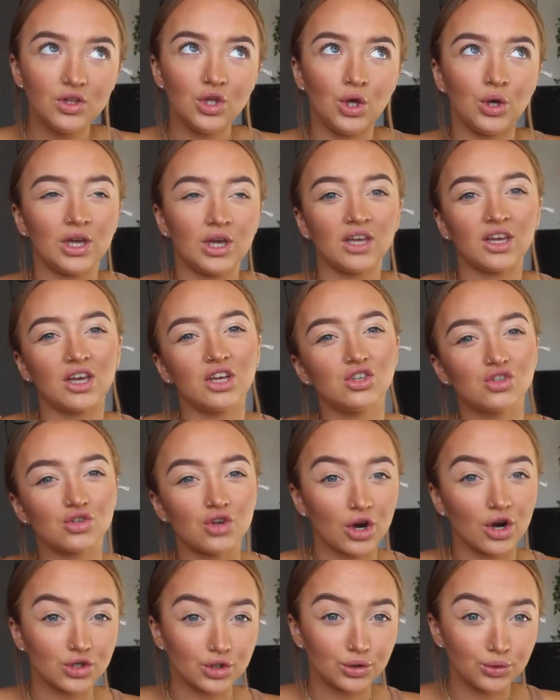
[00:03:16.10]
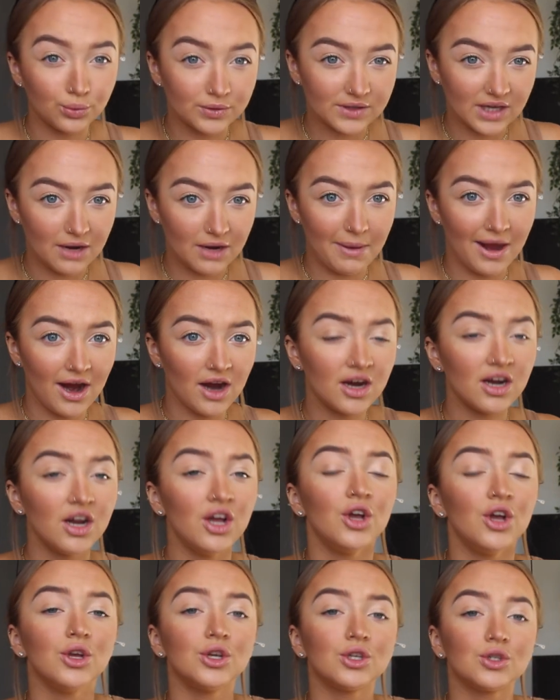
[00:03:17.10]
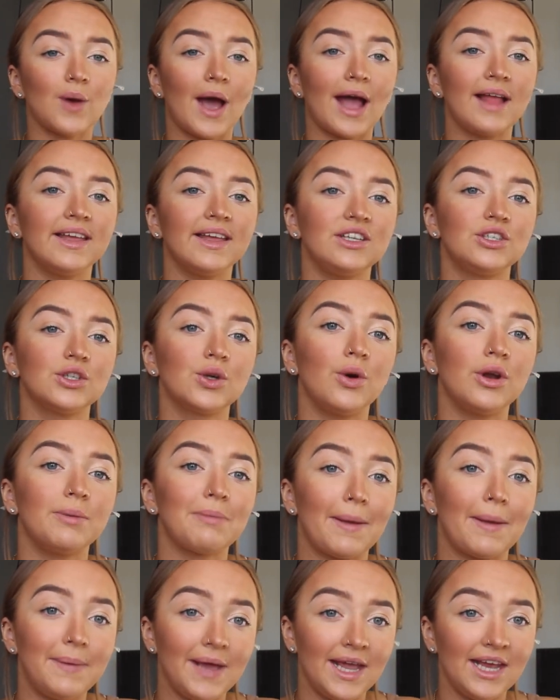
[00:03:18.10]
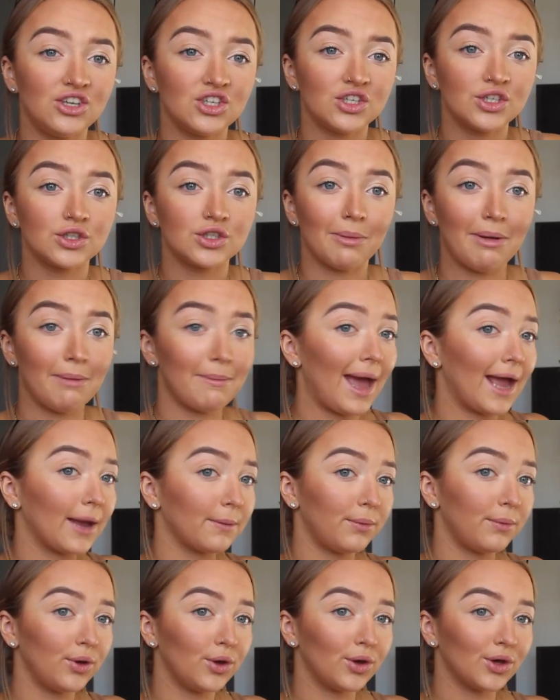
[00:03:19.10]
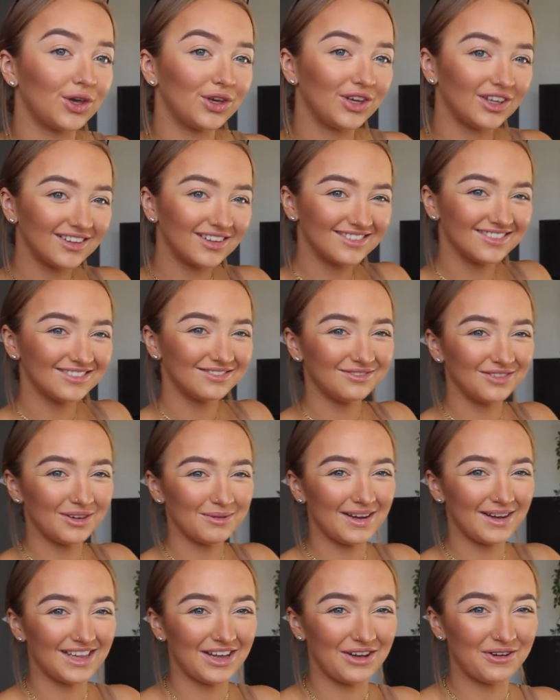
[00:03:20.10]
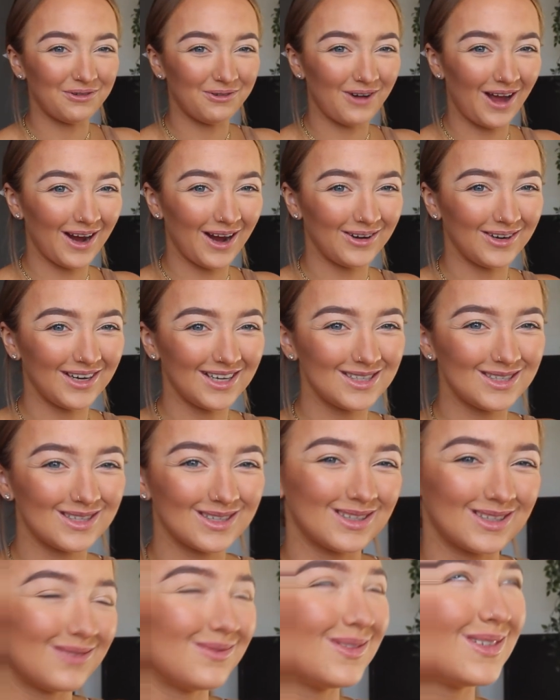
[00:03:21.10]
you can construct your notes kind of better. So I like to go in my pages on my MacBook, where my little fire is, because